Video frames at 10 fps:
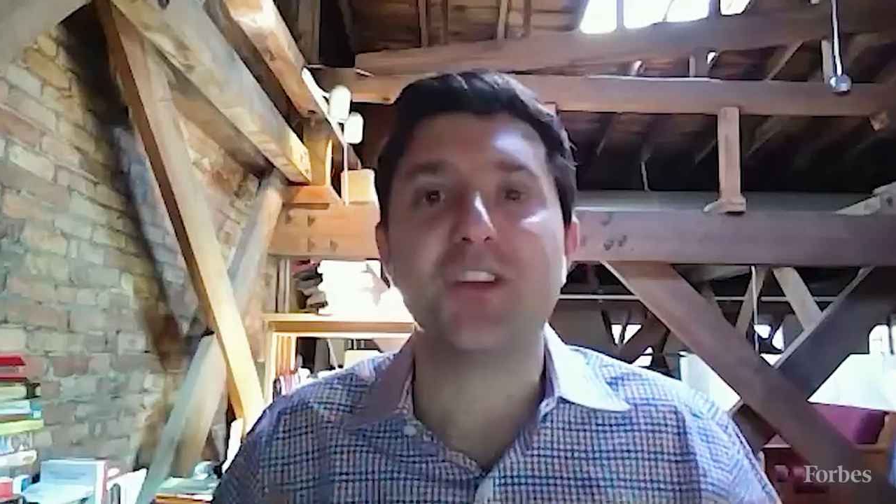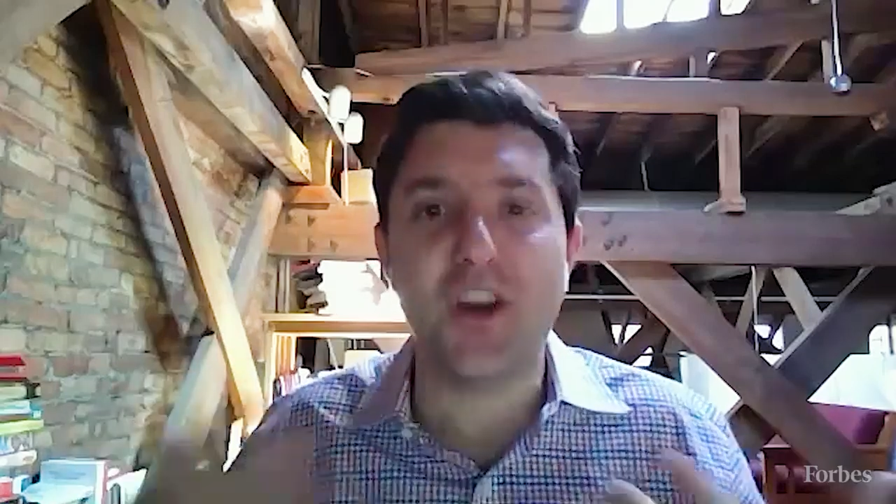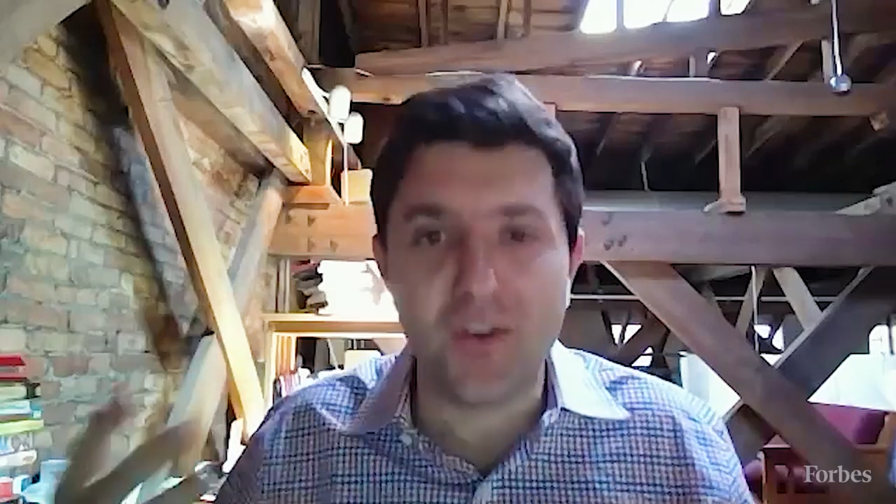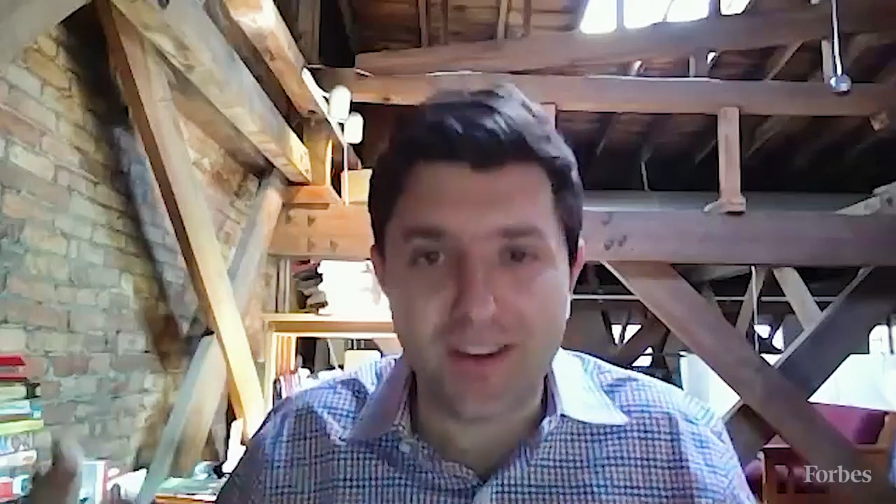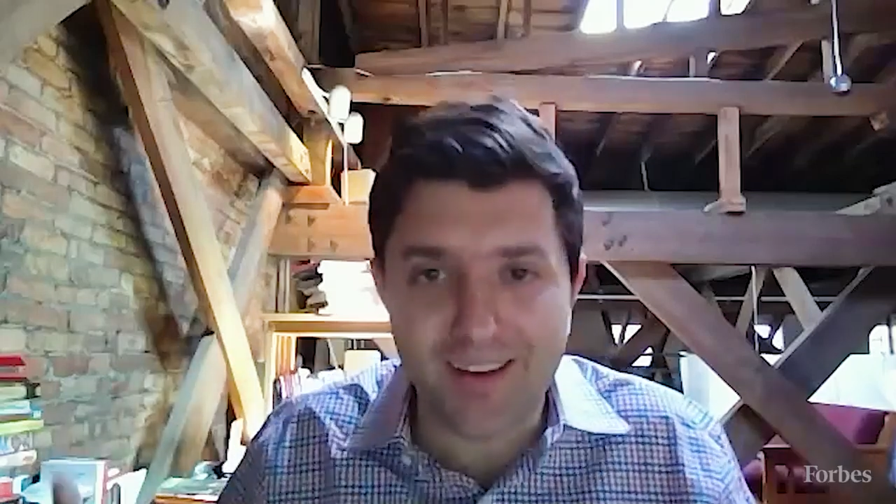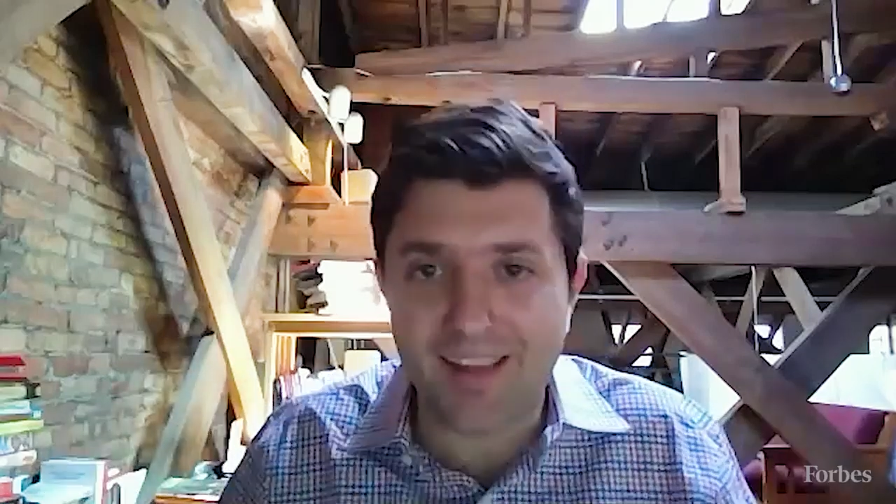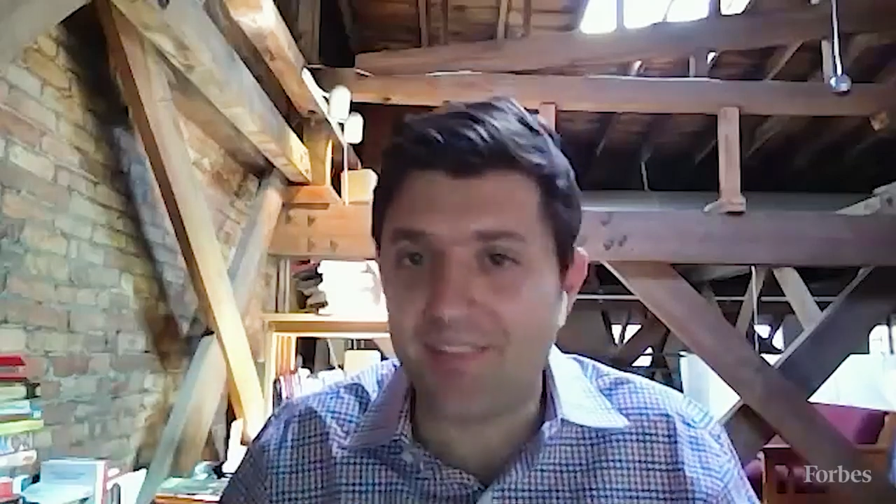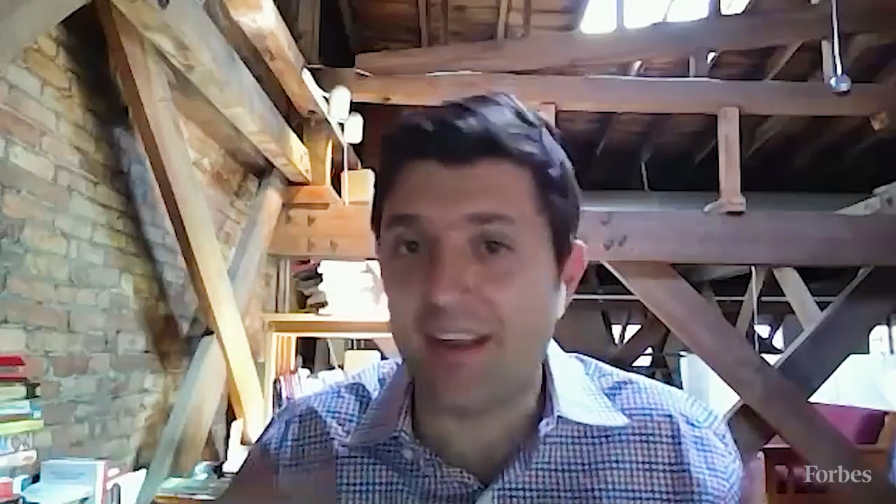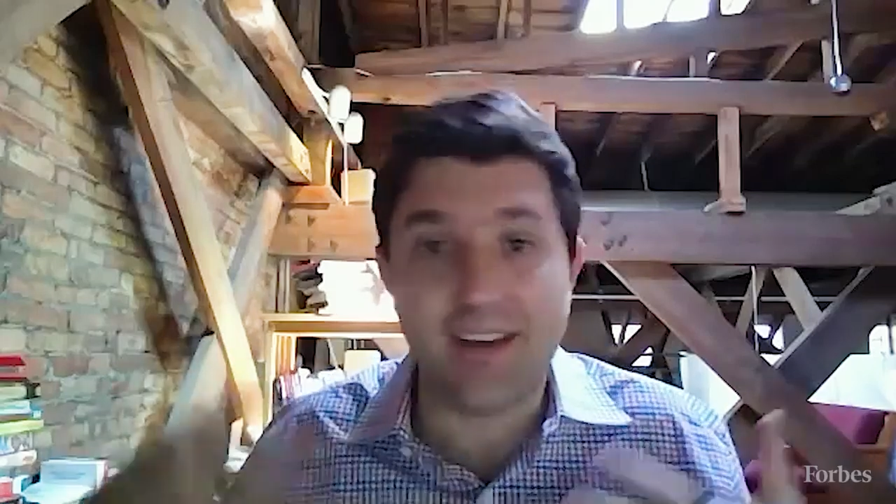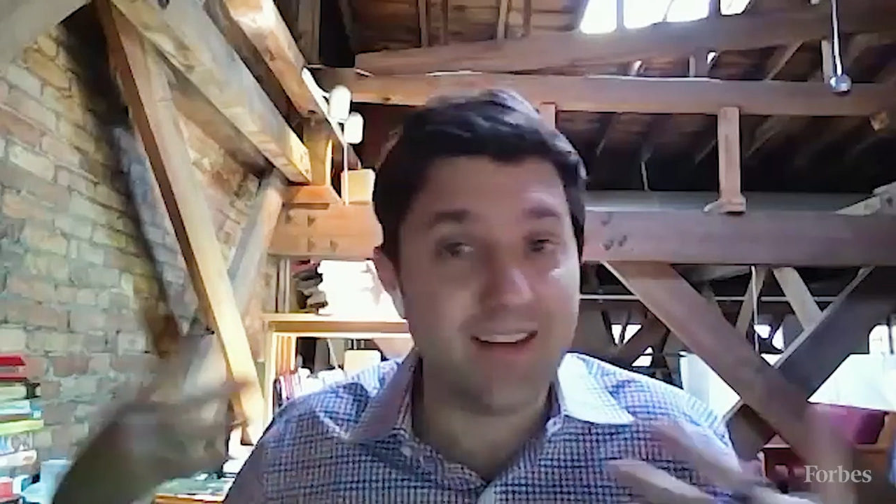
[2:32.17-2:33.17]
going, and
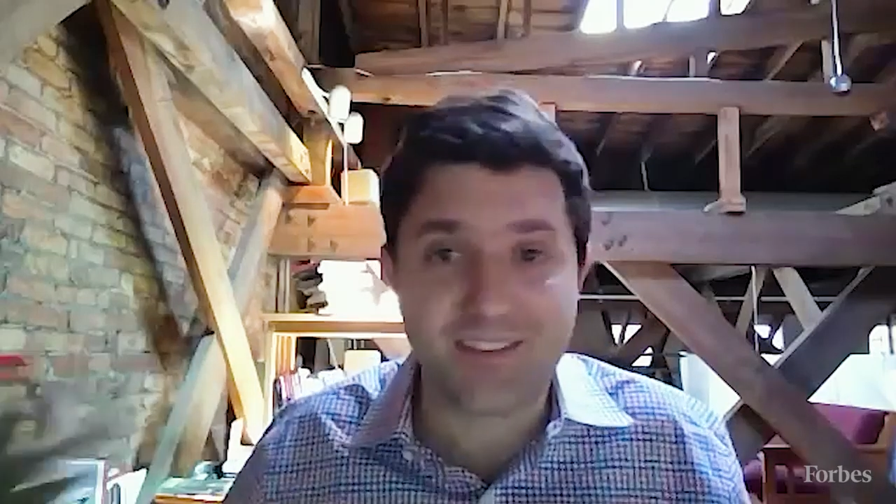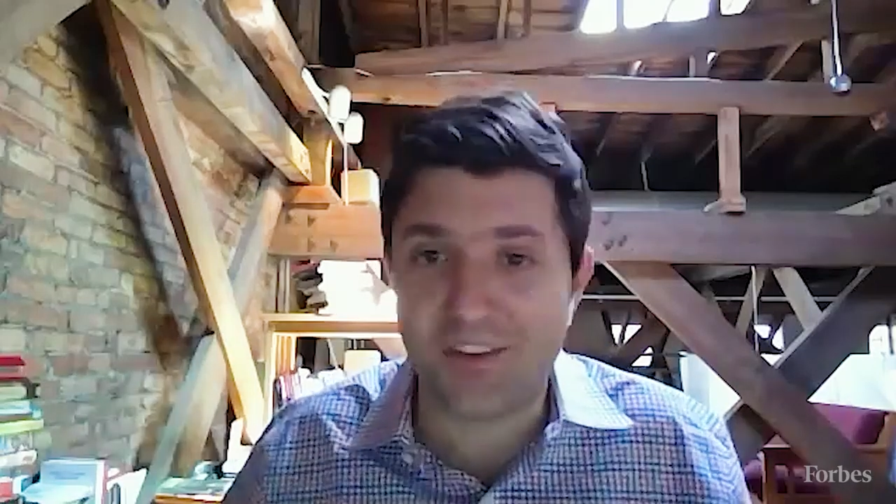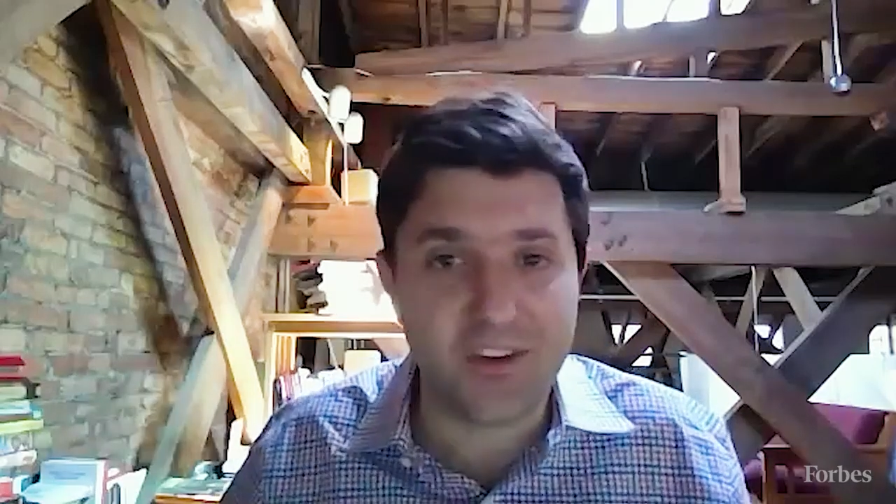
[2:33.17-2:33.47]
then it's good.